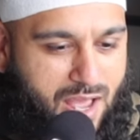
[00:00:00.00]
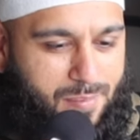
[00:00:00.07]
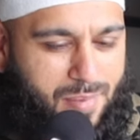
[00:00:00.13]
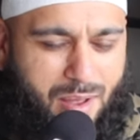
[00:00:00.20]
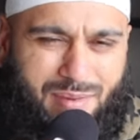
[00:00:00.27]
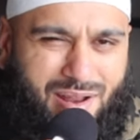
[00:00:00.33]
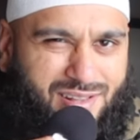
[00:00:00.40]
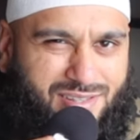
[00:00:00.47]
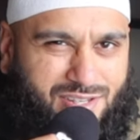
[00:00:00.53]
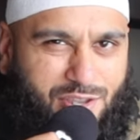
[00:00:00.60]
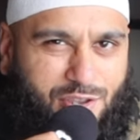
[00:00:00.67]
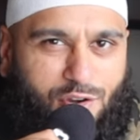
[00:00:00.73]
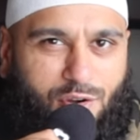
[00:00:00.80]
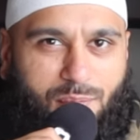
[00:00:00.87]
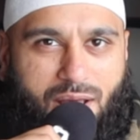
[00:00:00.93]
But I'm not
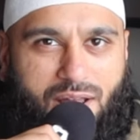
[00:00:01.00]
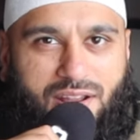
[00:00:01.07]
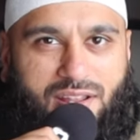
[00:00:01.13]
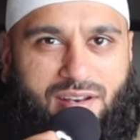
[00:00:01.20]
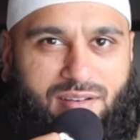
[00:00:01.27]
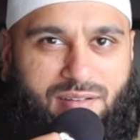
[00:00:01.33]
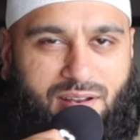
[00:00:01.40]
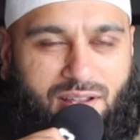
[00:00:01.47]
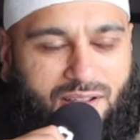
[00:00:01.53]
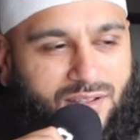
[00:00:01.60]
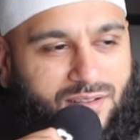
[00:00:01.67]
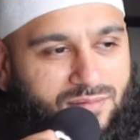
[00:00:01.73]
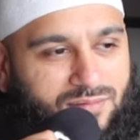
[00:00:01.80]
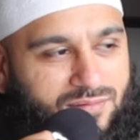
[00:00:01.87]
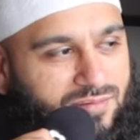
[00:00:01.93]
insecure about it. Like,
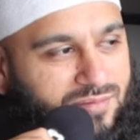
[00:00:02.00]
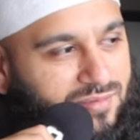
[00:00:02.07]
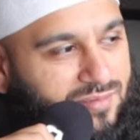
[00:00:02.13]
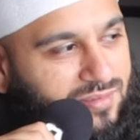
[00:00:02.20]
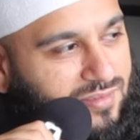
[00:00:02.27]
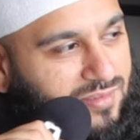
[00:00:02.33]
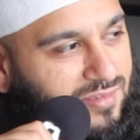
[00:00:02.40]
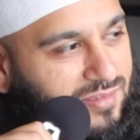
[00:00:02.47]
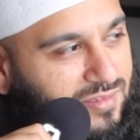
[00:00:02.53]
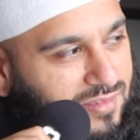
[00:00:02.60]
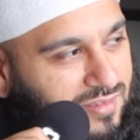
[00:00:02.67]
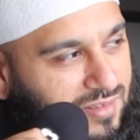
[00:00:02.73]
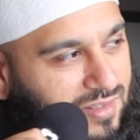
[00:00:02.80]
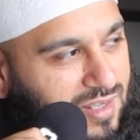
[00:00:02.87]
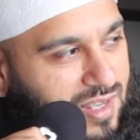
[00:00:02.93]

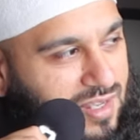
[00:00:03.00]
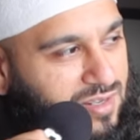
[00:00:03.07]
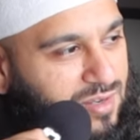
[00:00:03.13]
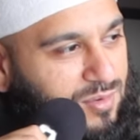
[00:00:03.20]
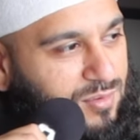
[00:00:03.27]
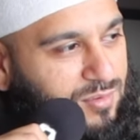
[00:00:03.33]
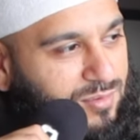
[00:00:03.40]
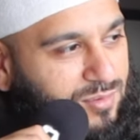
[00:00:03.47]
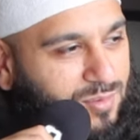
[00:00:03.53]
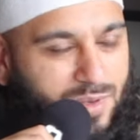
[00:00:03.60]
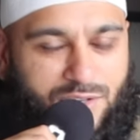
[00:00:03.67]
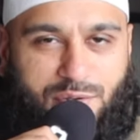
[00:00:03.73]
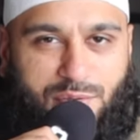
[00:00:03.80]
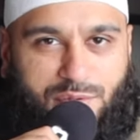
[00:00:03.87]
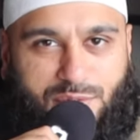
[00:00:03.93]
I know
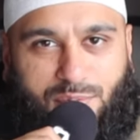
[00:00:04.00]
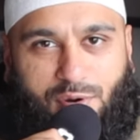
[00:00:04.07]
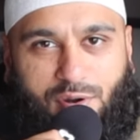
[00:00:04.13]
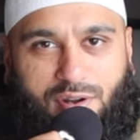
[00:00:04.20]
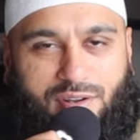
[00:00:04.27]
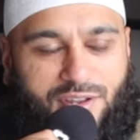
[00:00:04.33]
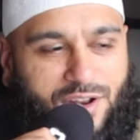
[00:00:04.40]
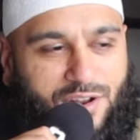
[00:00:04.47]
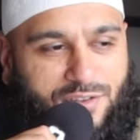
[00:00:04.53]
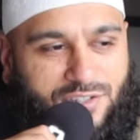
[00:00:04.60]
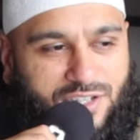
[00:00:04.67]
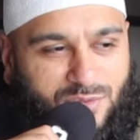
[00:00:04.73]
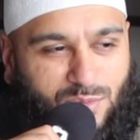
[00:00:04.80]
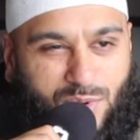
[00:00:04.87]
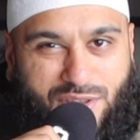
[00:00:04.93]
when she was born, you know, it's
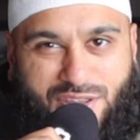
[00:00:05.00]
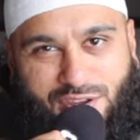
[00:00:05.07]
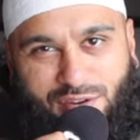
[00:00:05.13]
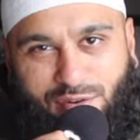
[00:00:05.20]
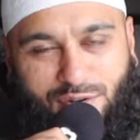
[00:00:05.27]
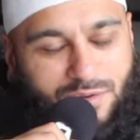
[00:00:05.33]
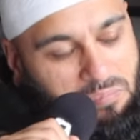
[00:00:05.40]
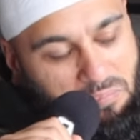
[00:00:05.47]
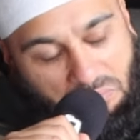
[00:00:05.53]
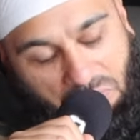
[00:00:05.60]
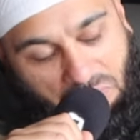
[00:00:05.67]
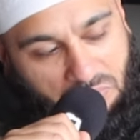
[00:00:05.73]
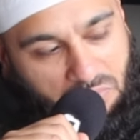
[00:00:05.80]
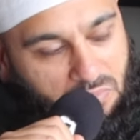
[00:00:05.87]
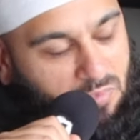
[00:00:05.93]
just what year.
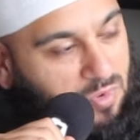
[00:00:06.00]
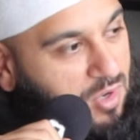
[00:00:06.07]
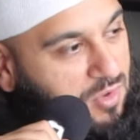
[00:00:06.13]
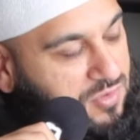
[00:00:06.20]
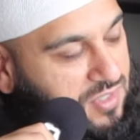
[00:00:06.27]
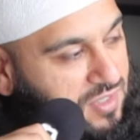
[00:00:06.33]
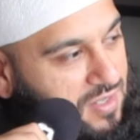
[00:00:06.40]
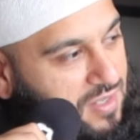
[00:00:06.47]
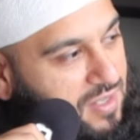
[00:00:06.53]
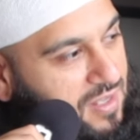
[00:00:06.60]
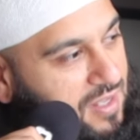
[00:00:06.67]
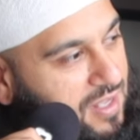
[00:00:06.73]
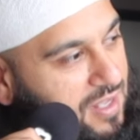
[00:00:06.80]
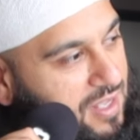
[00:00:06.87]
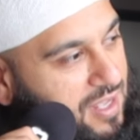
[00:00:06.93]
Who knows?
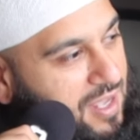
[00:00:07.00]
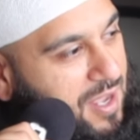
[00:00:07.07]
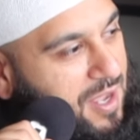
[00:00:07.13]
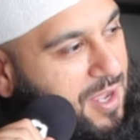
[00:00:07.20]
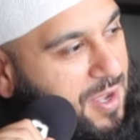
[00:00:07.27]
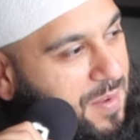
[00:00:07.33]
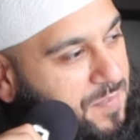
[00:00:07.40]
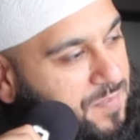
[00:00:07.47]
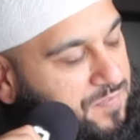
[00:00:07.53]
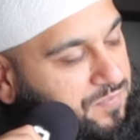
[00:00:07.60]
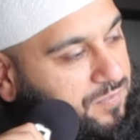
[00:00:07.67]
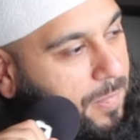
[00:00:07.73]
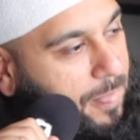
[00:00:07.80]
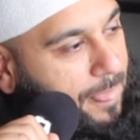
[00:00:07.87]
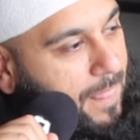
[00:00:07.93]

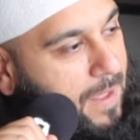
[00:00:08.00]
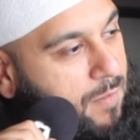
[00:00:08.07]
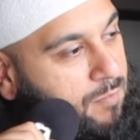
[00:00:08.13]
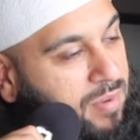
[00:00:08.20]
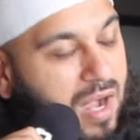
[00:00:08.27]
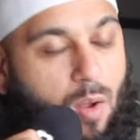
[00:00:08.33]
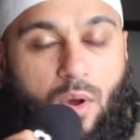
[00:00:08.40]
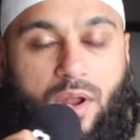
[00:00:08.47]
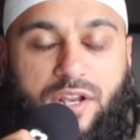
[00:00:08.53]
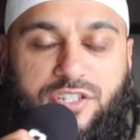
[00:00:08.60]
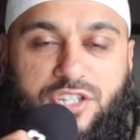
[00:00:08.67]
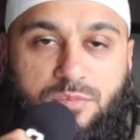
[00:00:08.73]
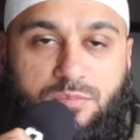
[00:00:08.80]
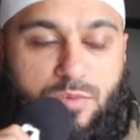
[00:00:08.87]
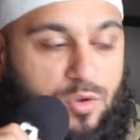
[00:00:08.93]
Um, but I wanted
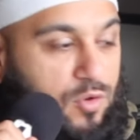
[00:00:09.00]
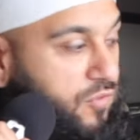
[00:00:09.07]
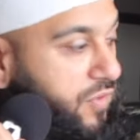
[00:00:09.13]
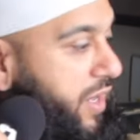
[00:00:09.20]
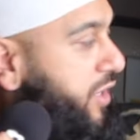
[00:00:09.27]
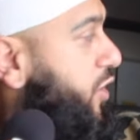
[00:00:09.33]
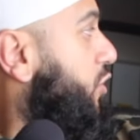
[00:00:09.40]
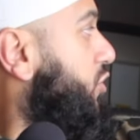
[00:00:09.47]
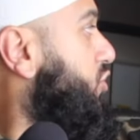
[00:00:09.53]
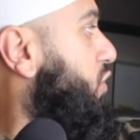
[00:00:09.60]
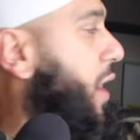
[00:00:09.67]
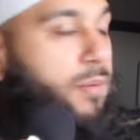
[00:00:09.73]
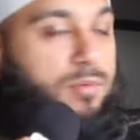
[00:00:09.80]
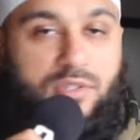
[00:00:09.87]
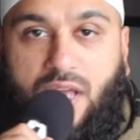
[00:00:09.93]
to move and go
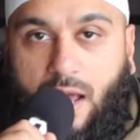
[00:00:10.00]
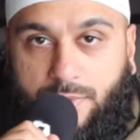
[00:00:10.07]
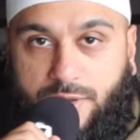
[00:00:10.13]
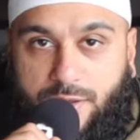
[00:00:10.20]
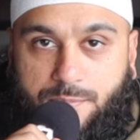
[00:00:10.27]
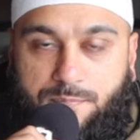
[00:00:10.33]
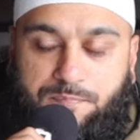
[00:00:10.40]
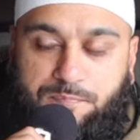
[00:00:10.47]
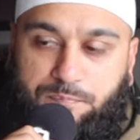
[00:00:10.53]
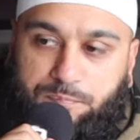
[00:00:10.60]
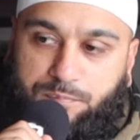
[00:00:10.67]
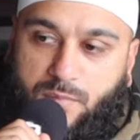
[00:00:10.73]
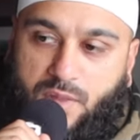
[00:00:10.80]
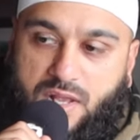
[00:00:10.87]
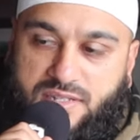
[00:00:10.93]
to Abu Dhabi,
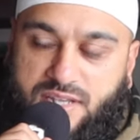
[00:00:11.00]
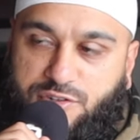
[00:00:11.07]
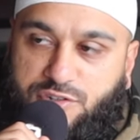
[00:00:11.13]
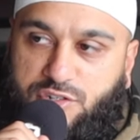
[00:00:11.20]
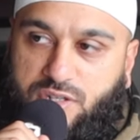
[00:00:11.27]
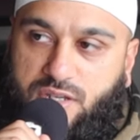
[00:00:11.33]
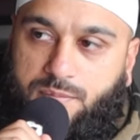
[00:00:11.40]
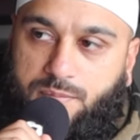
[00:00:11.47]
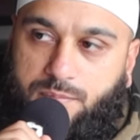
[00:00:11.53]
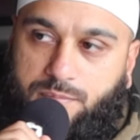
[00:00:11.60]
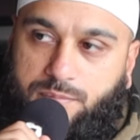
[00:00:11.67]
essentially.